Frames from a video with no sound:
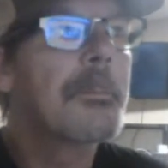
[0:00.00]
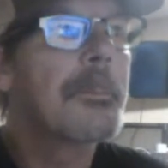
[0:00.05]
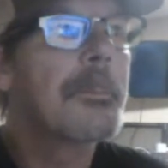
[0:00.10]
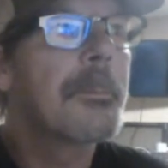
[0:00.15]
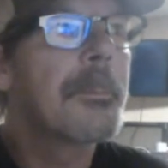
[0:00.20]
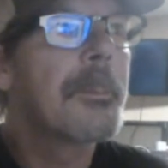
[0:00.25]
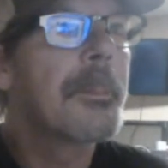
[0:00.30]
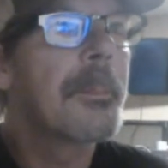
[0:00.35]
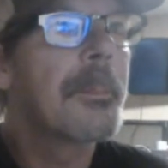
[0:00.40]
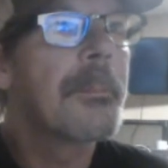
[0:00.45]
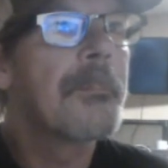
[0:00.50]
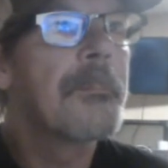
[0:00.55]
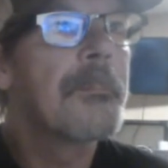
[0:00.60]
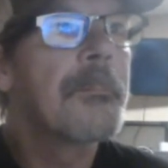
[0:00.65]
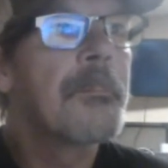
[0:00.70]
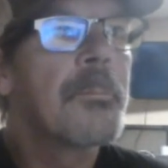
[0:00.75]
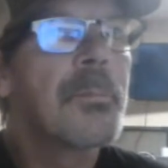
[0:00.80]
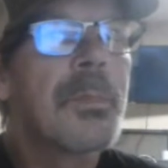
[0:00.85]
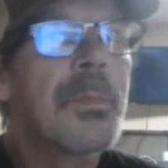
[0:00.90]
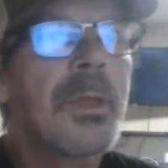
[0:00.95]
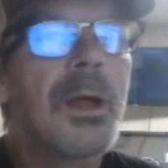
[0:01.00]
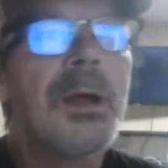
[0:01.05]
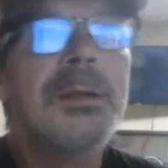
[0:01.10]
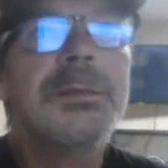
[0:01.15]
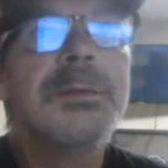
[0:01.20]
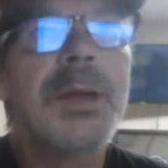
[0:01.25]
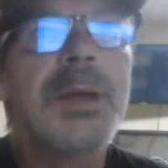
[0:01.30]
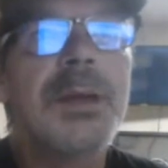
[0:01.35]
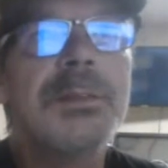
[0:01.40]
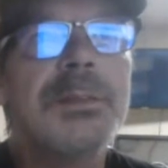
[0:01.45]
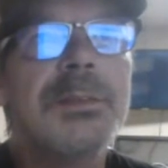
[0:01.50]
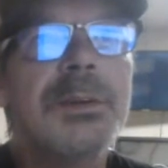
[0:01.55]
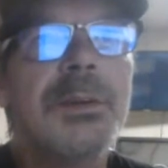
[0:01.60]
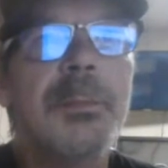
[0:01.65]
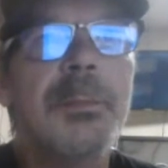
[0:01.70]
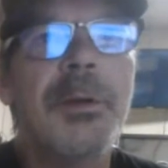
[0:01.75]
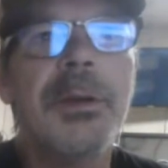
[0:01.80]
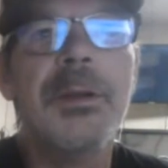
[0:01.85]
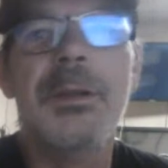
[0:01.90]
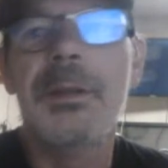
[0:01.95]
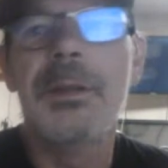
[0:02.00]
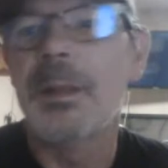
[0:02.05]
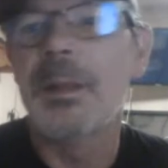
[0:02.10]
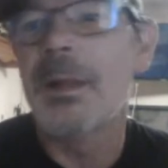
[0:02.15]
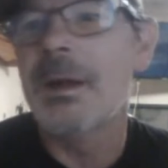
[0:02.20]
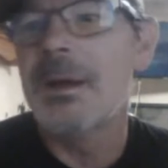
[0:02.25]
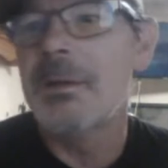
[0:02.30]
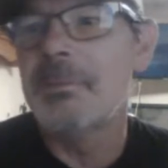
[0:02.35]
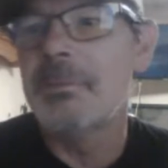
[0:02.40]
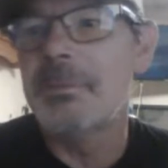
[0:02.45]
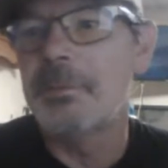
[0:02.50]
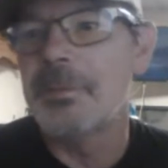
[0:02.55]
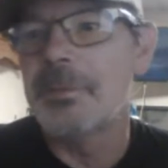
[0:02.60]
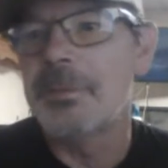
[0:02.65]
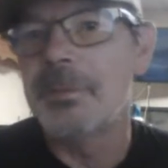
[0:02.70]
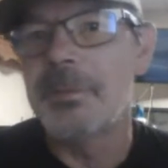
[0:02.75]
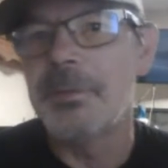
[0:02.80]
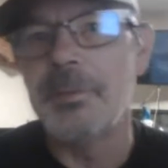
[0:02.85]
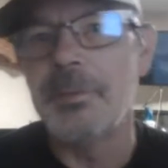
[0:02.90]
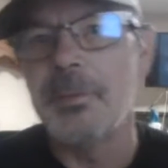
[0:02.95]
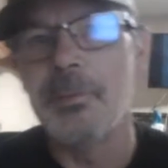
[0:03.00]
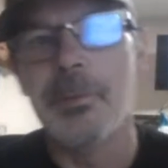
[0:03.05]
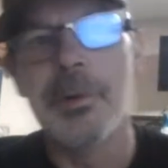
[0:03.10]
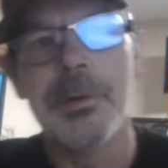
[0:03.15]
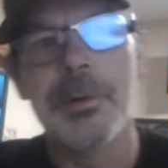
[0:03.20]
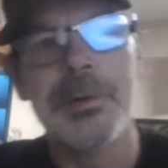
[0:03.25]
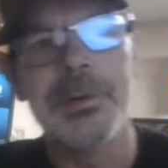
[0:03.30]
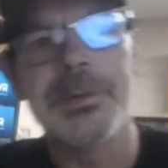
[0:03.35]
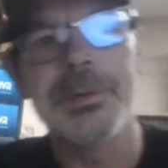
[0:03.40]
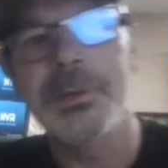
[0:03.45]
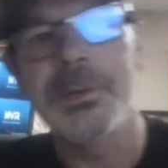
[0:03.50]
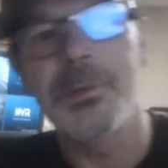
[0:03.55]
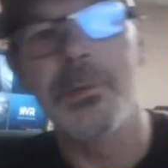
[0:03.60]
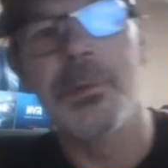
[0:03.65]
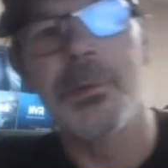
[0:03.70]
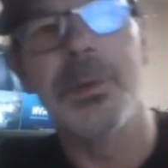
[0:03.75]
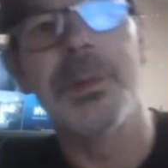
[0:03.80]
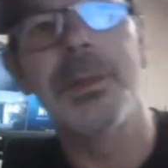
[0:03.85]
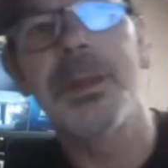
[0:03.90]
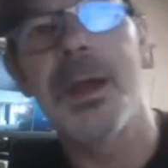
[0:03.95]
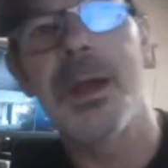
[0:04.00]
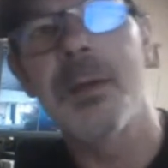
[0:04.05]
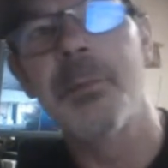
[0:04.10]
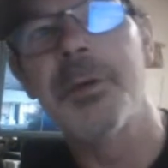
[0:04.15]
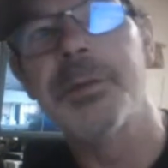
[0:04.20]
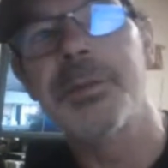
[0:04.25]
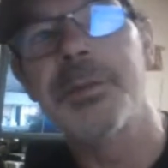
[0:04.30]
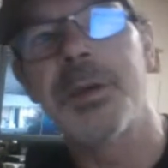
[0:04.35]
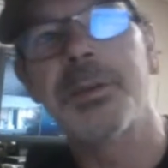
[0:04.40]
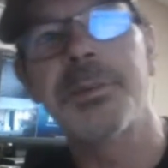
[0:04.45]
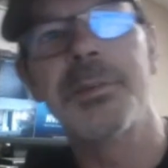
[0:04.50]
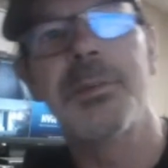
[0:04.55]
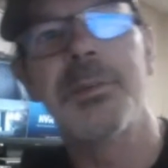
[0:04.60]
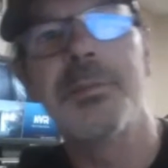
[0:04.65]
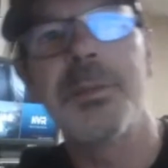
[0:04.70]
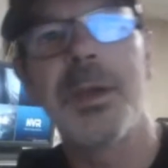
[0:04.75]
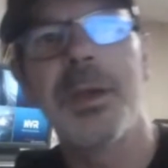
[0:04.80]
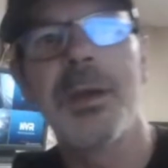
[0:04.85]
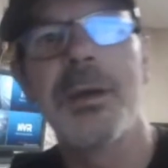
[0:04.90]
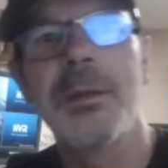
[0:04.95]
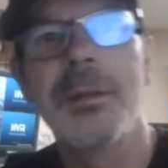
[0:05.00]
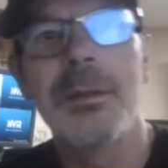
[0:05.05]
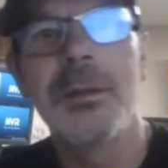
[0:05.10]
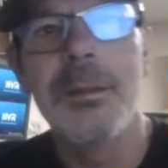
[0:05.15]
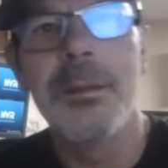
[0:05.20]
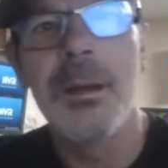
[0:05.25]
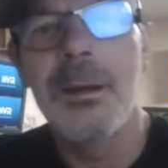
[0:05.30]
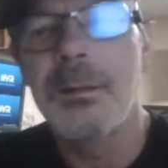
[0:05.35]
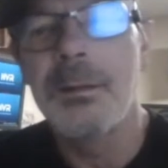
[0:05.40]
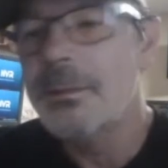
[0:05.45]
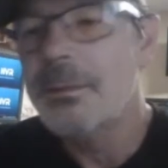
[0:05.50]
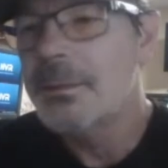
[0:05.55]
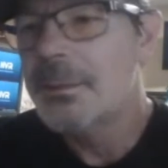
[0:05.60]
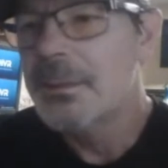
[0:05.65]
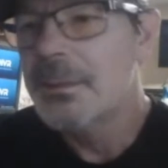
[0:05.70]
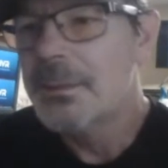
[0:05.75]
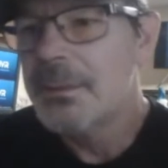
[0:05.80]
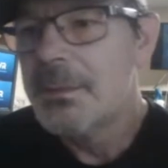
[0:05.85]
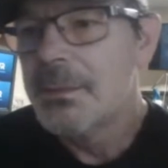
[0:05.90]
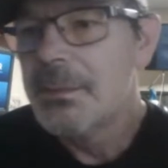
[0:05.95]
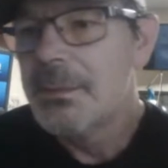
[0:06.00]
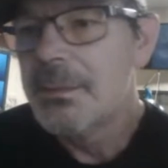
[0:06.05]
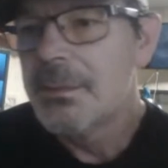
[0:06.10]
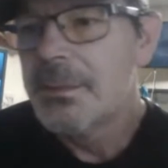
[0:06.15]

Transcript: you come into the live, if you would, just go into the comment section if you can and type your name. Say hello.